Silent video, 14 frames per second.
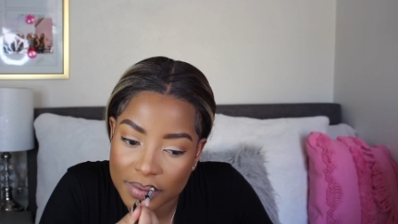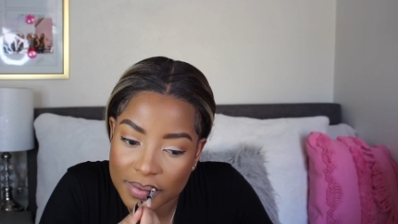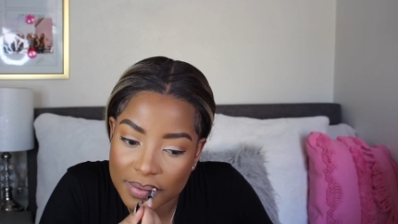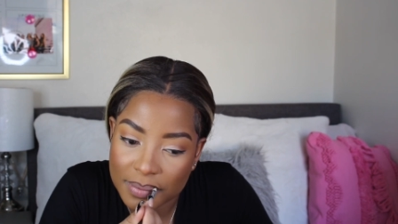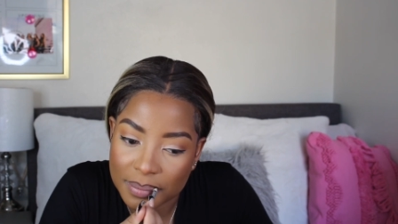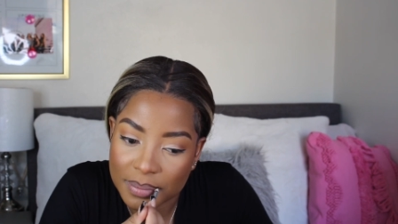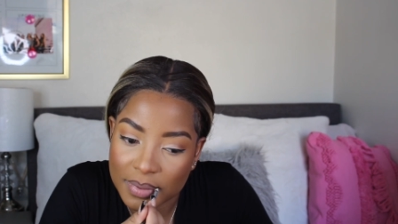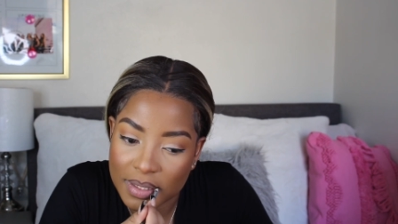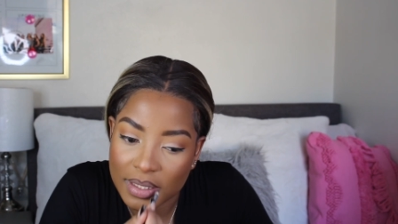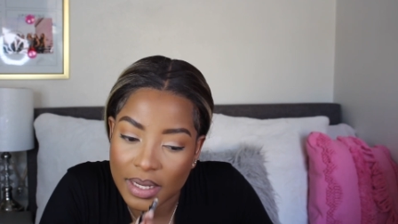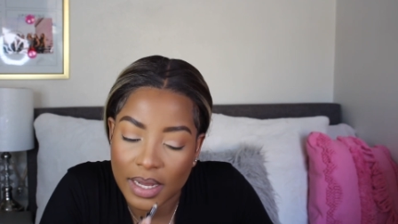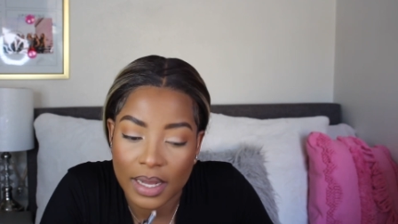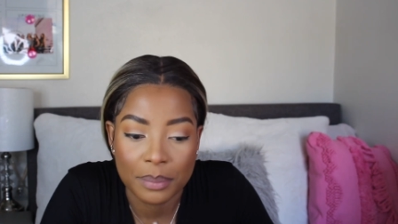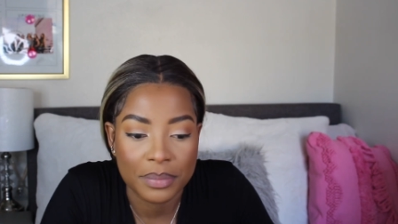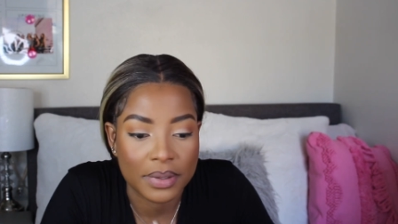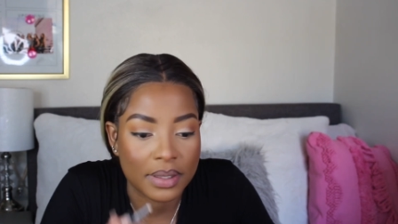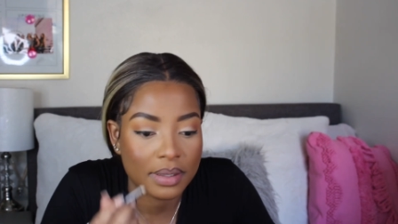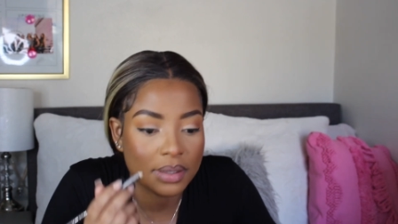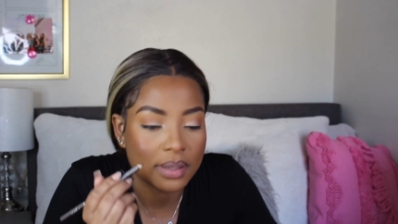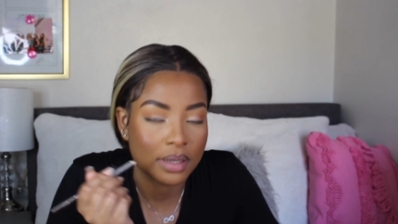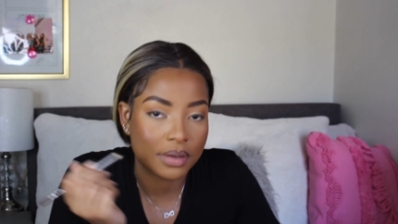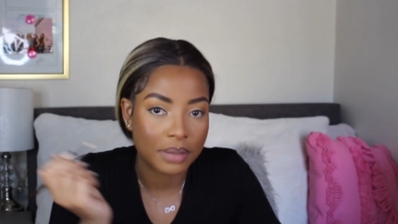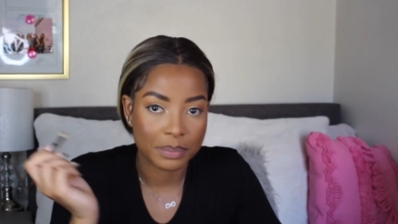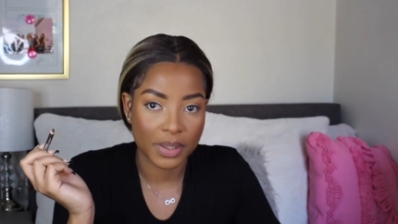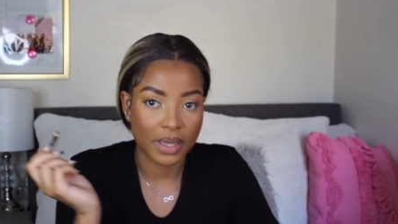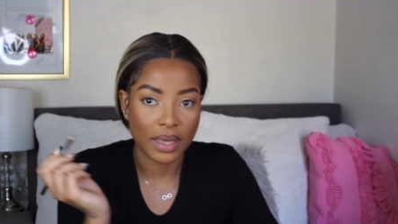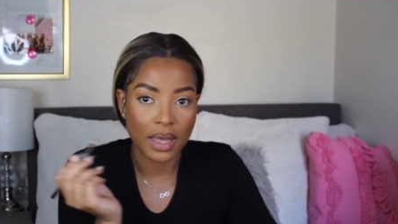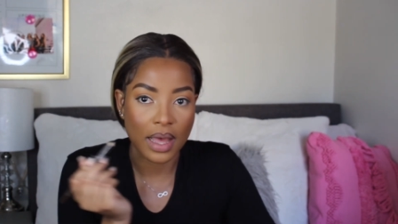just be happy and
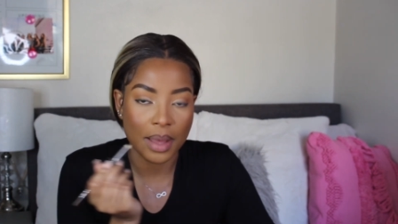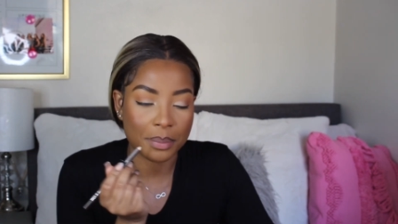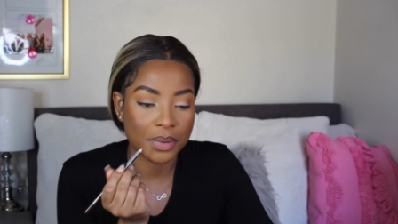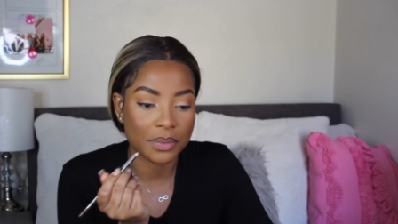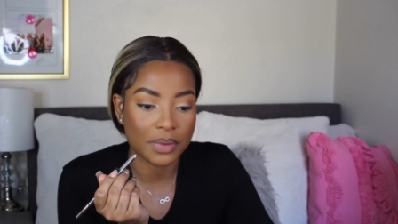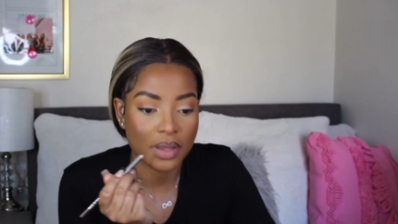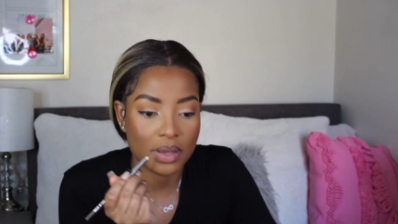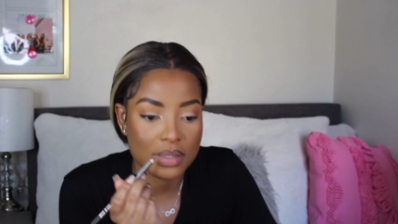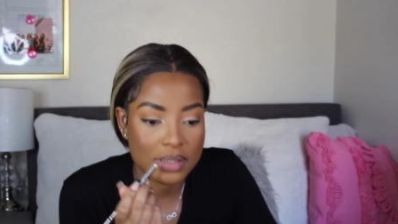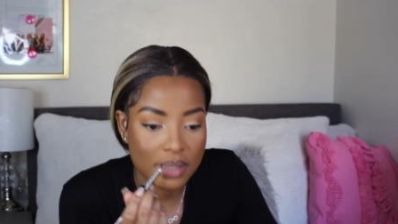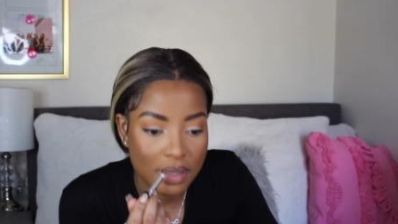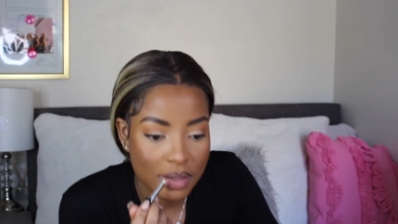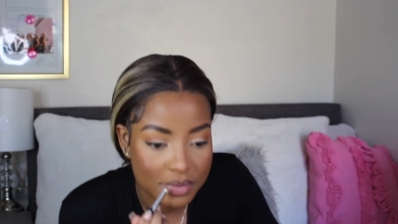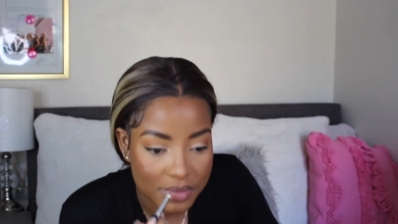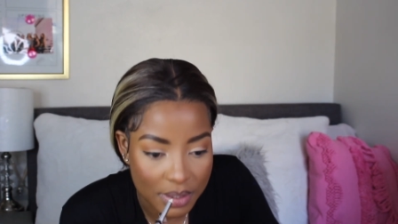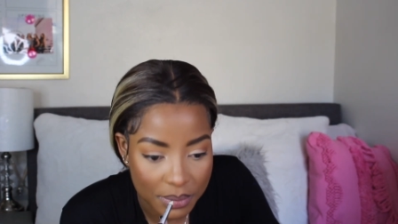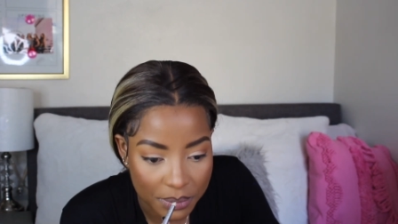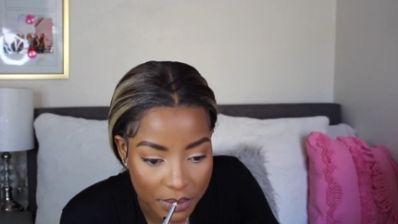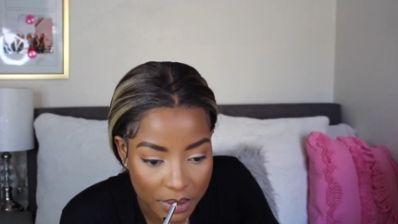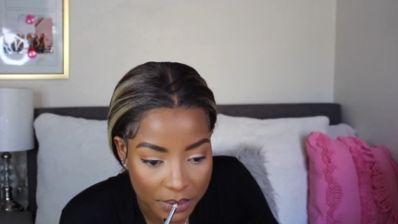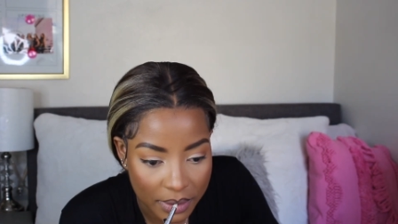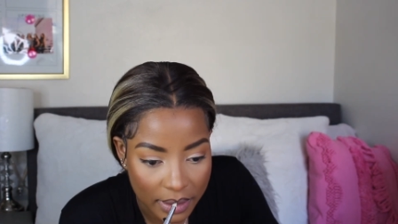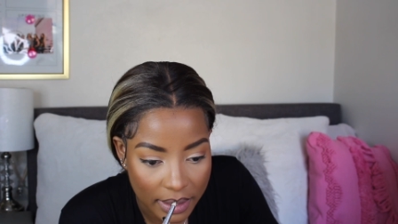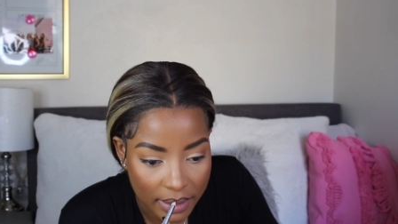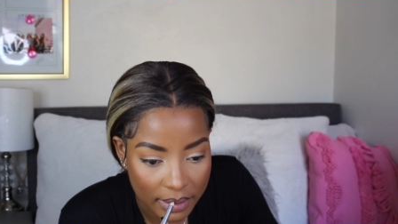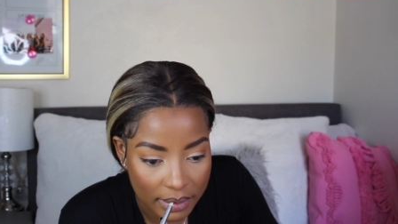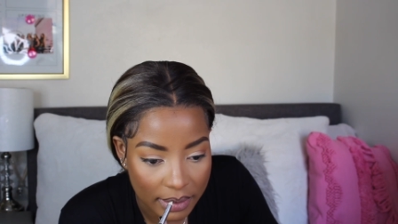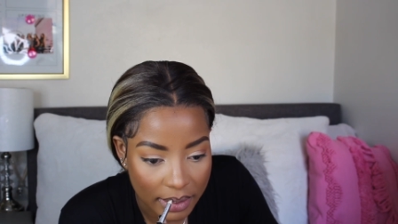be happy with ourselves and where we
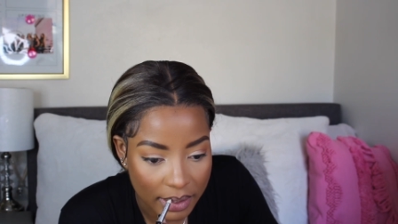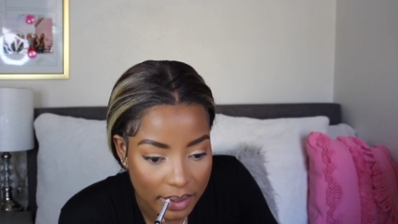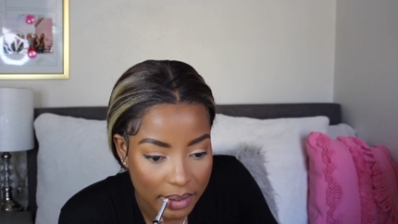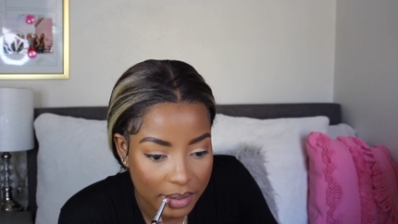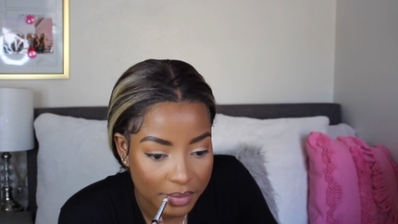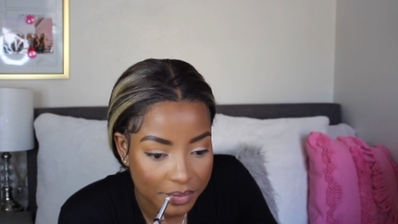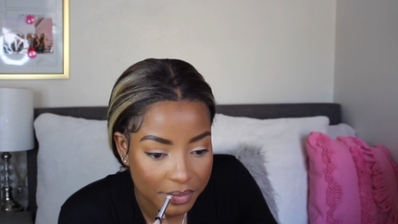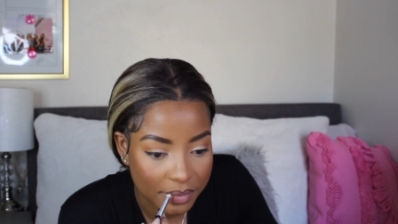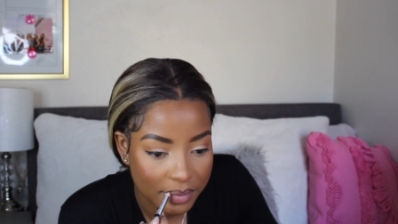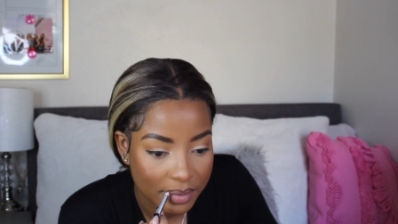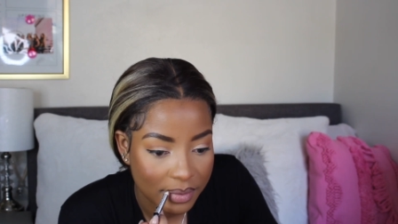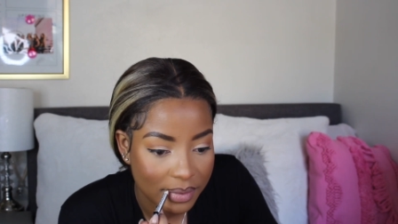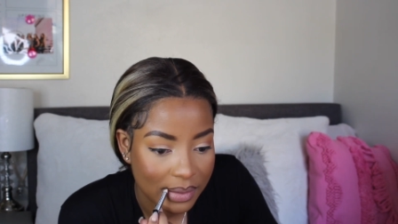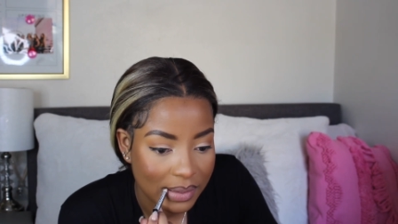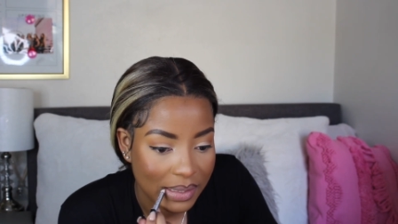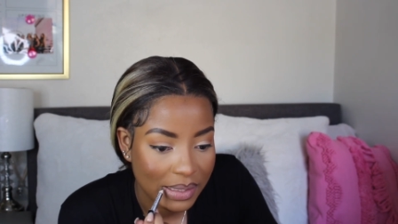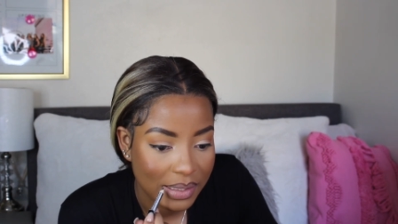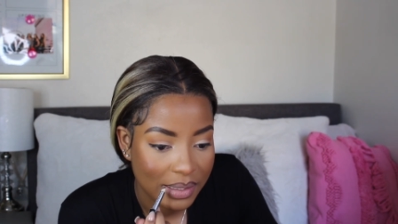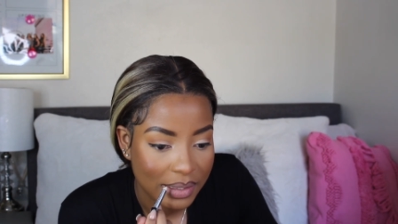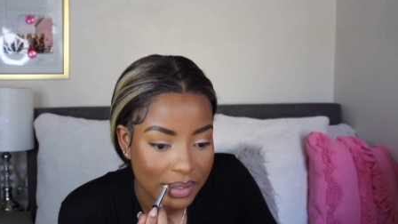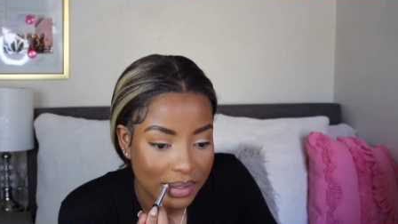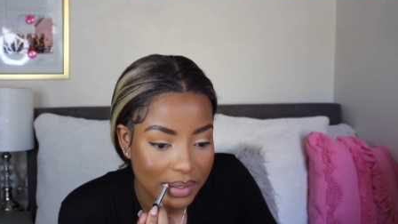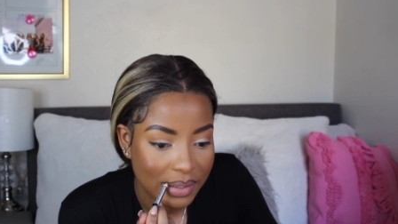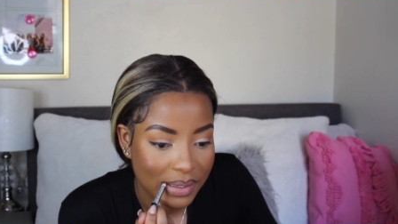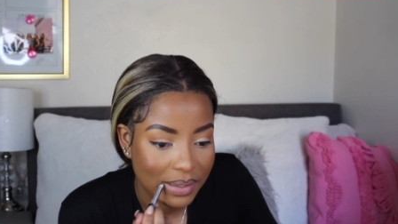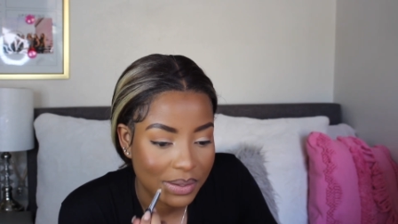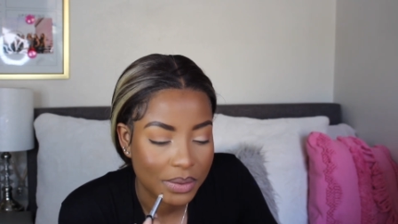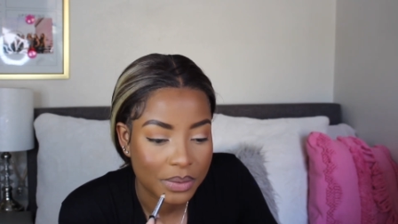are in life.
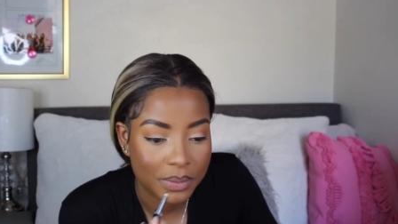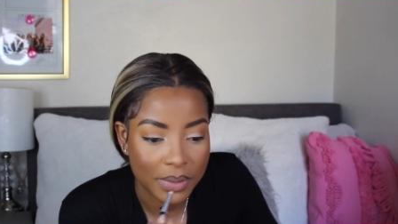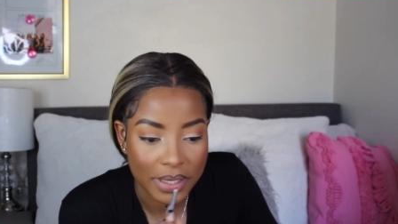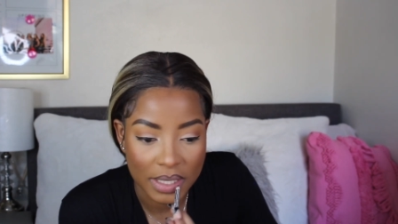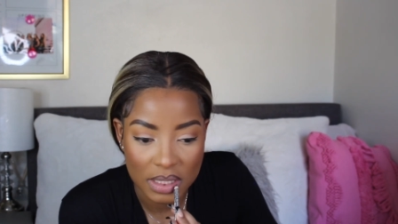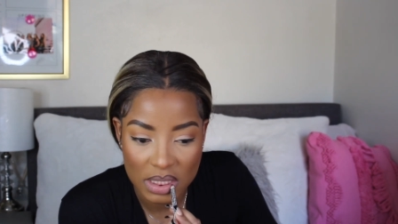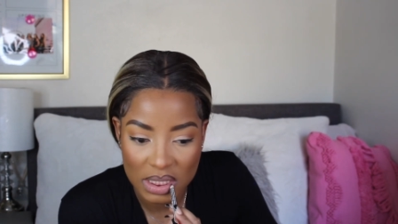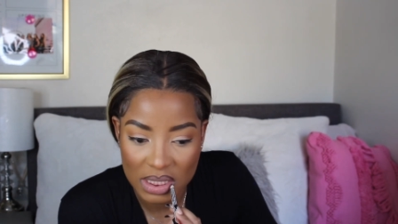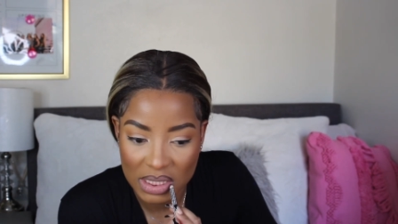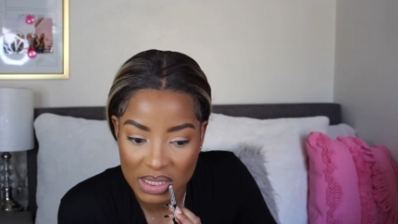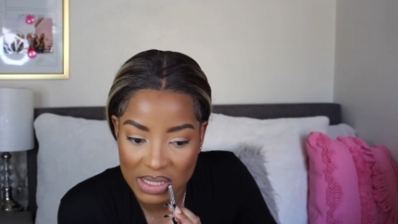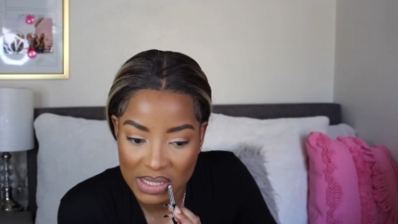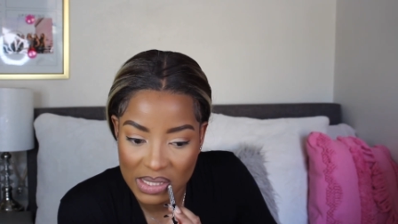No rush.